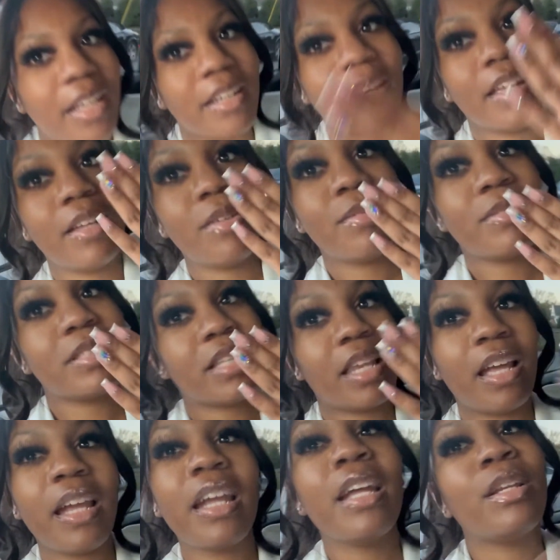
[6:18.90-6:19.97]
nails
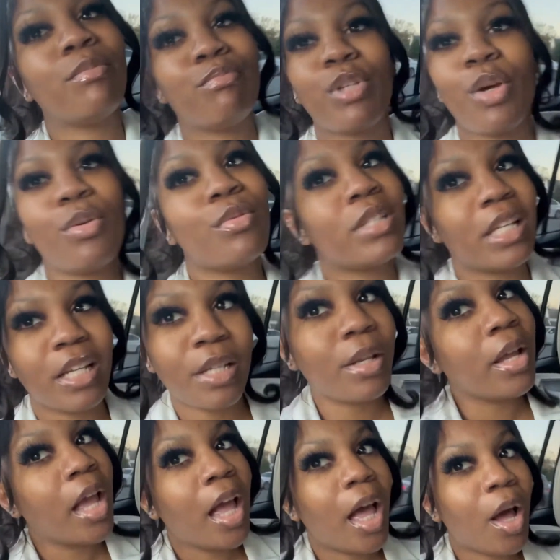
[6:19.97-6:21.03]
laid toes laid
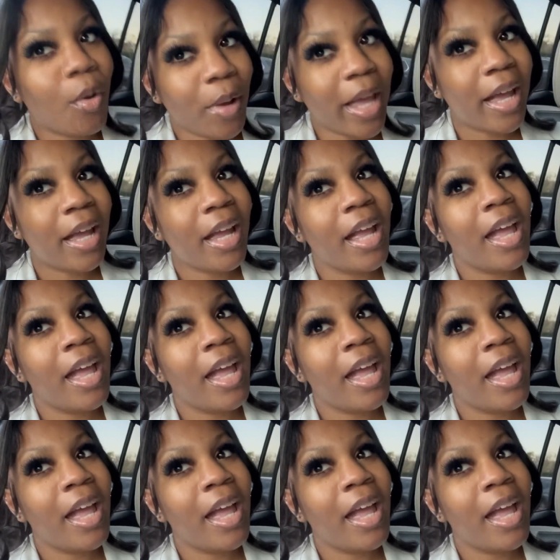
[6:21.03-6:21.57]
okay